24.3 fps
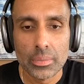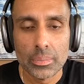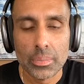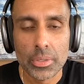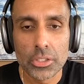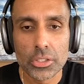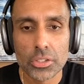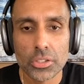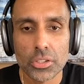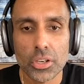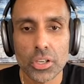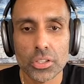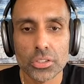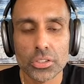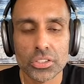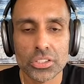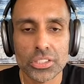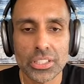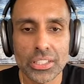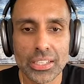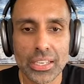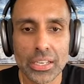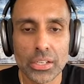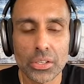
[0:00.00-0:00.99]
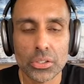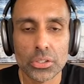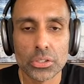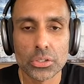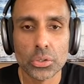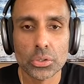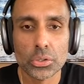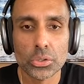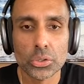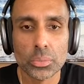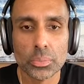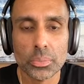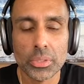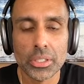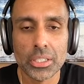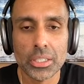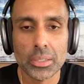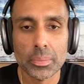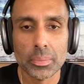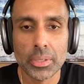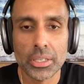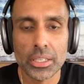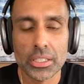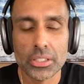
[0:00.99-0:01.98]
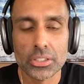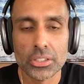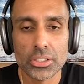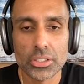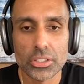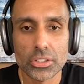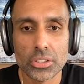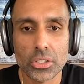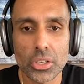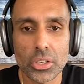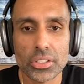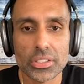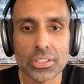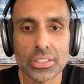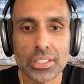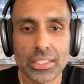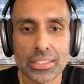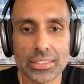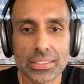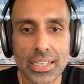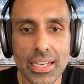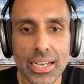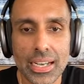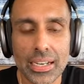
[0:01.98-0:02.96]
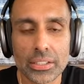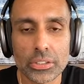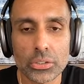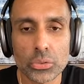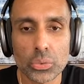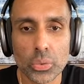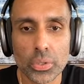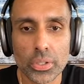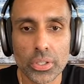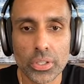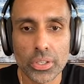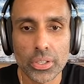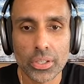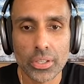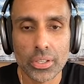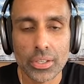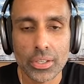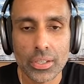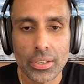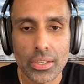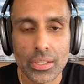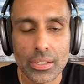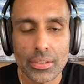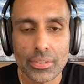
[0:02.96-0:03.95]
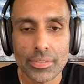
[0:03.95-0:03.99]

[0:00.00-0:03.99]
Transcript: Make sure to also check out our social media pages on TikTok, Twitter,